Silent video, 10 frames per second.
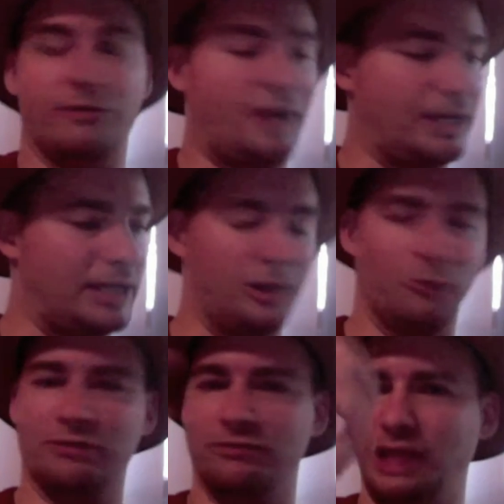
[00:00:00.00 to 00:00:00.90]
If I can add a little
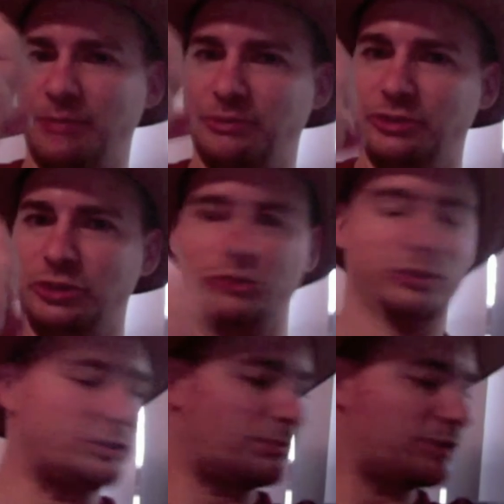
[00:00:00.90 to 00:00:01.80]
bit of lemon juice to
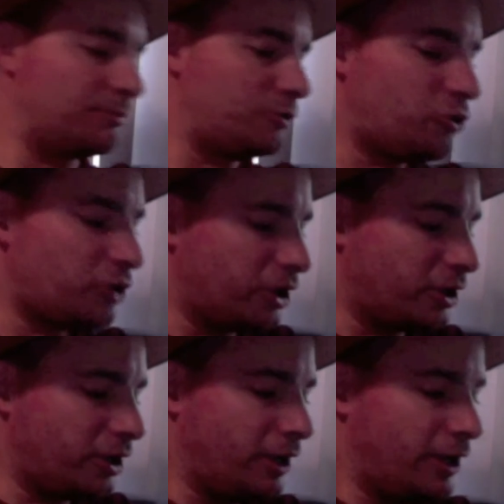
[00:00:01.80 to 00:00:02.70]
something I'm cooking.